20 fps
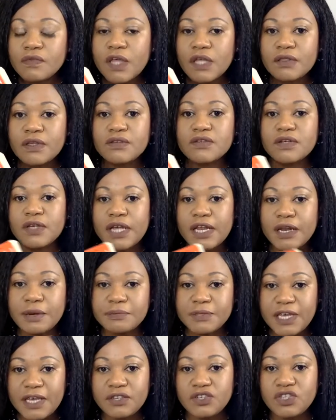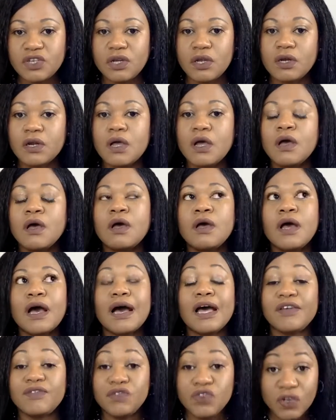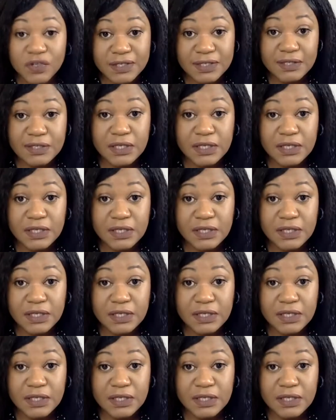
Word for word: there's an adaptation. I've not